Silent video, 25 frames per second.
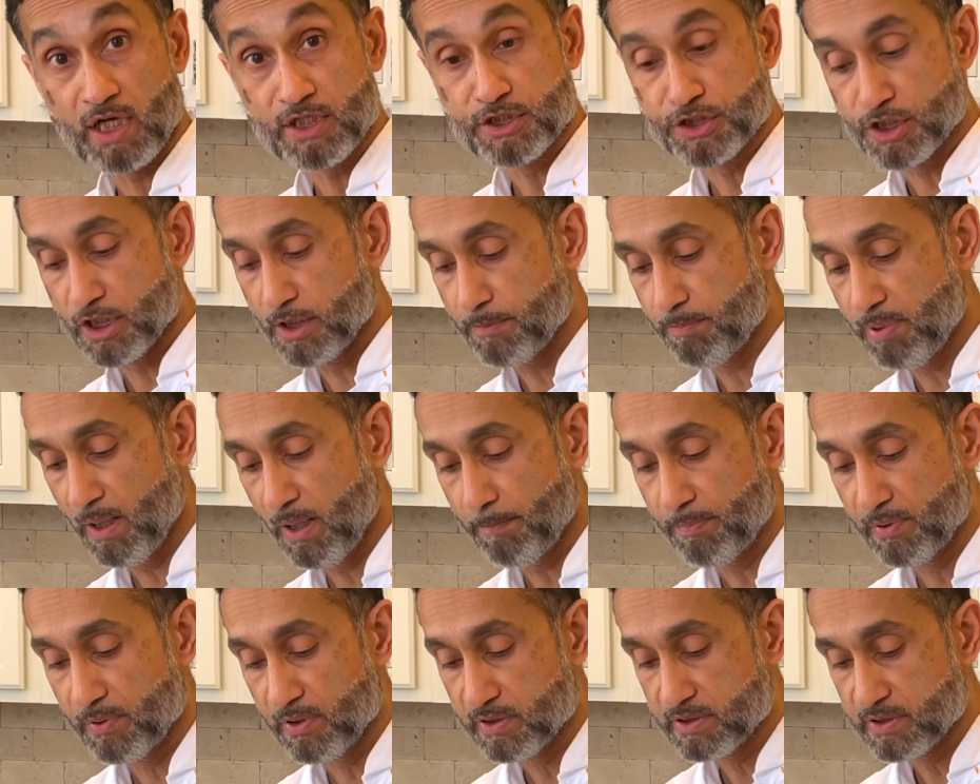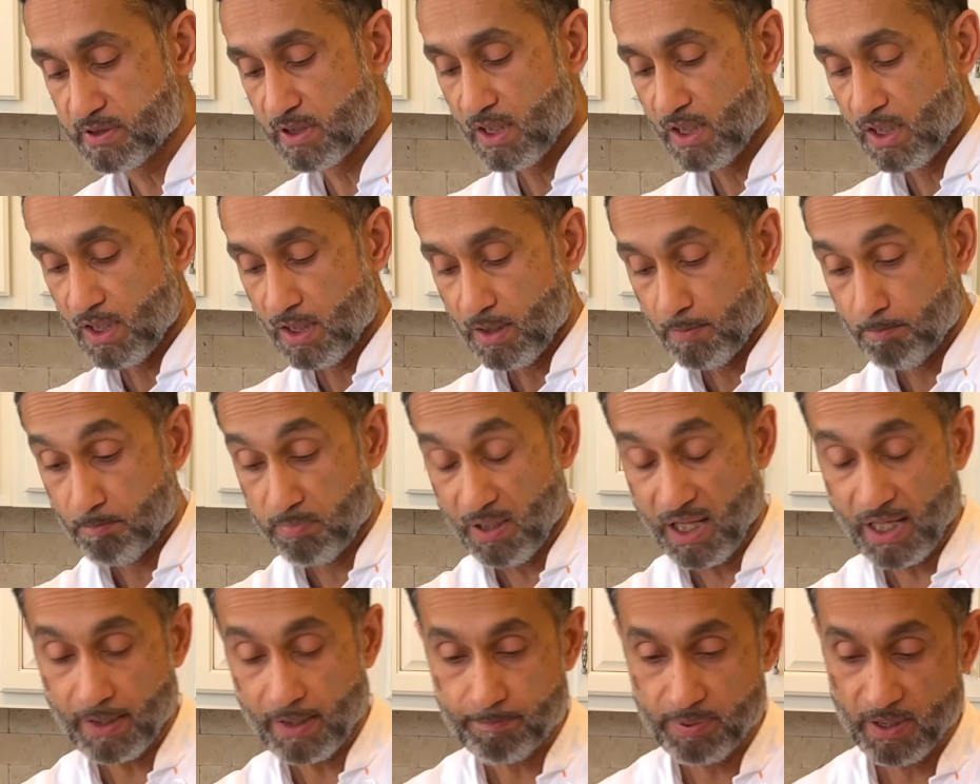chili peppers,
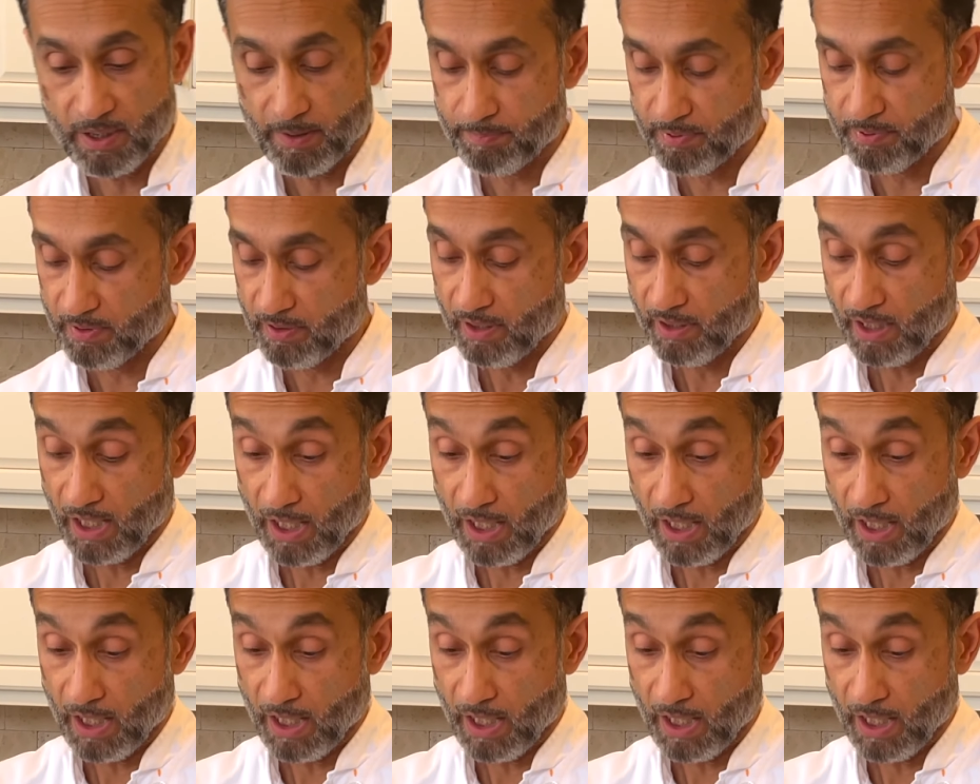black pepper.